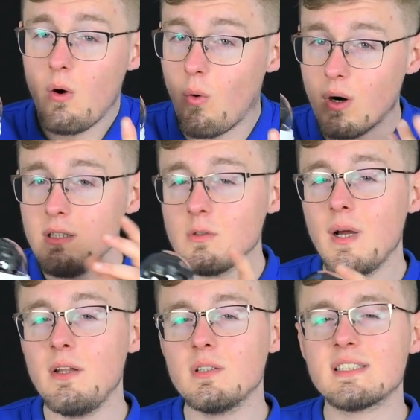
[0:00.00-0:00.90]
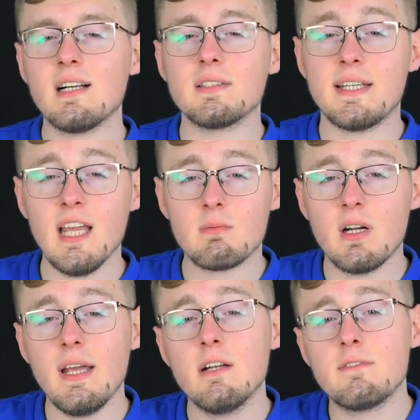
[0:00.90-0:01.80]
Or when you install the
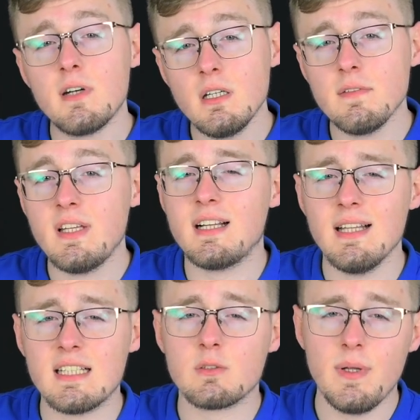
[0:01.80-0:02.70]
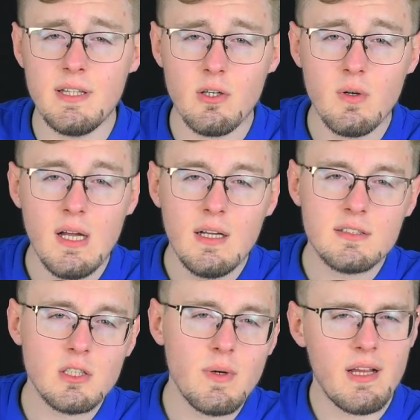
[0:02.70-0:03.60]
camera in front of the glass window,
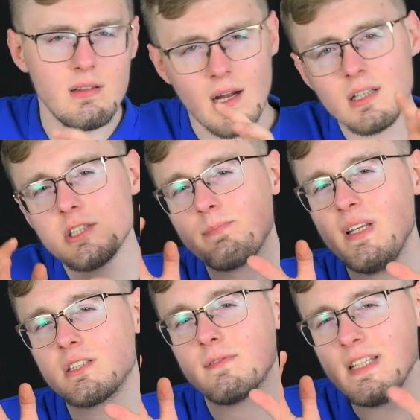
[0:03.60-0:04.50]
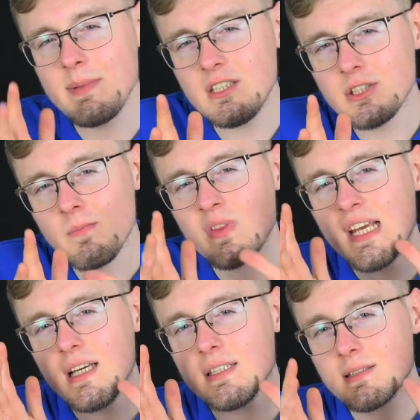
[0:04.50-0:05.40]
so a large piece of image
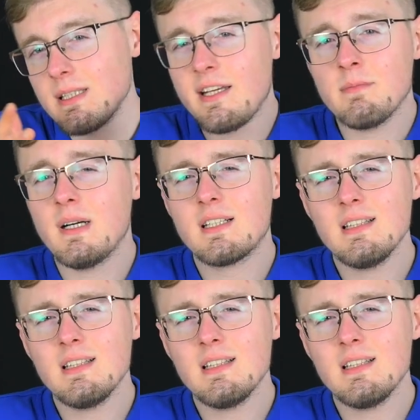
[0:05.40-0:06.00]
is taken by